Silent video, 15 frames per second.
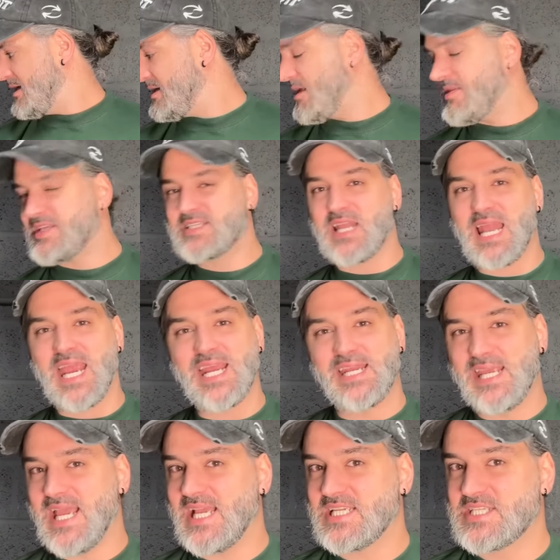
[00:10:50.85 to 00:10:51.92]
Now, this
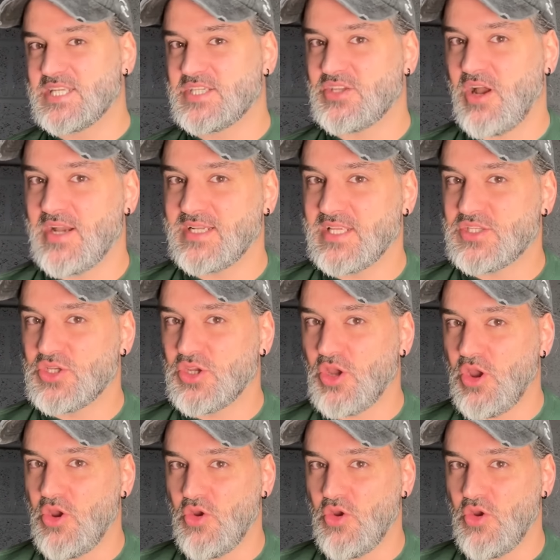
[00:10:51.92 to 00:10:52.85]
lady has decided to go